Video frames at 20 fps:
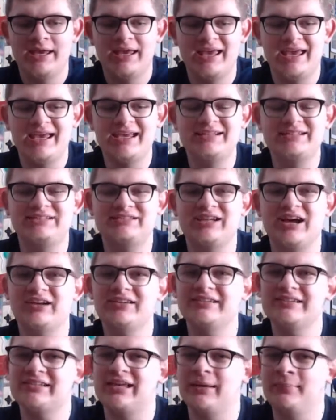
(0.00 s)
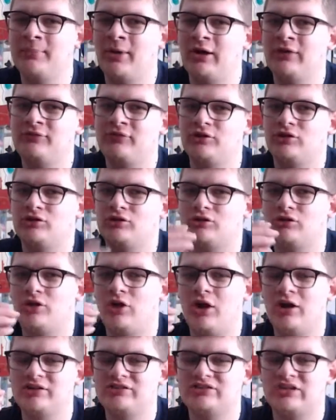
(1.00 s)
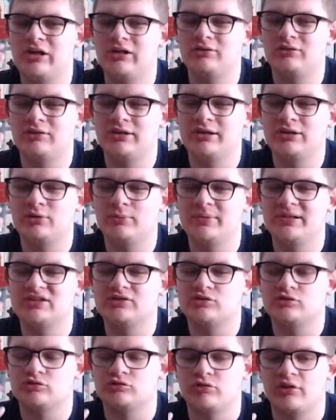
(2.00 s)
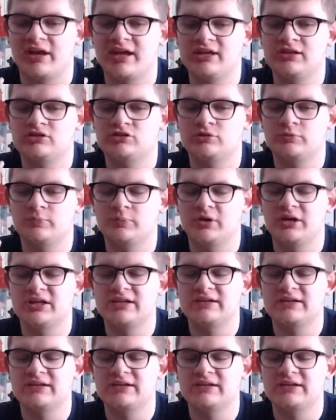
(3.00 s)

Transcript: It does come off across a little bit strange, but